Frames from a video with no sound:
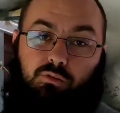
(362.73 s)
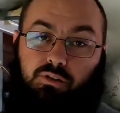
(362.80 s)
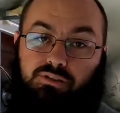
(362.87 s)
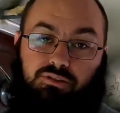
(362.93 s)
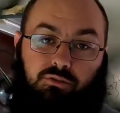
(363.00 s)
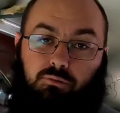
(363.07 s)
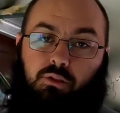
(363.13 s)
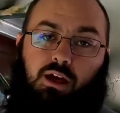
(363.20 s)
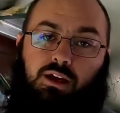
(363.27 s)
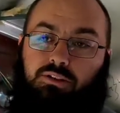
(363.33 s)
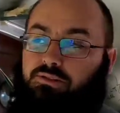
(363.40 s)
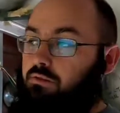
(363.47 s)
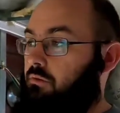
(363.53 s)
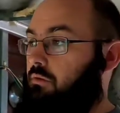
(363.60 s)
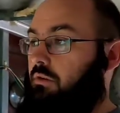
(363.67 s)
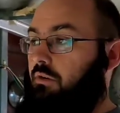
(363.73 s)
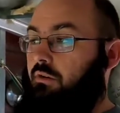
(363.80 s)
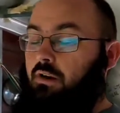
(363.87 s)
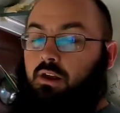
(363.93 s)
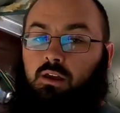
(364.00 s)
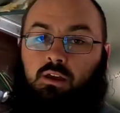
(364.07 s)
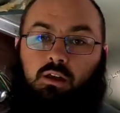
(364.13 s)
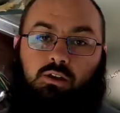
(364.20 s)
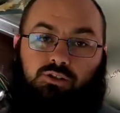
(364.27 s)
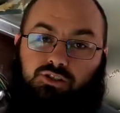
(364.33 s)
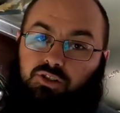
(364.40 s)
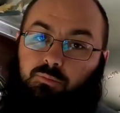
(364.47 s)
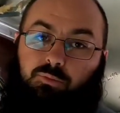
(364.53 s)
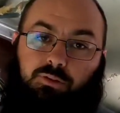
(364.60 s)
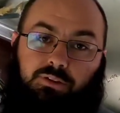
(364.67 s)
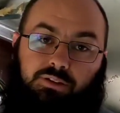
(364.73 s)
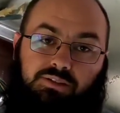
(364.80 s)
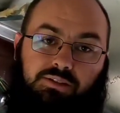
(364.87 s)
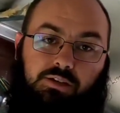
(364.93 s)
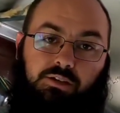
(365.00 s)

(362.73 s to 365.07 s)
whether it's new lights or just completely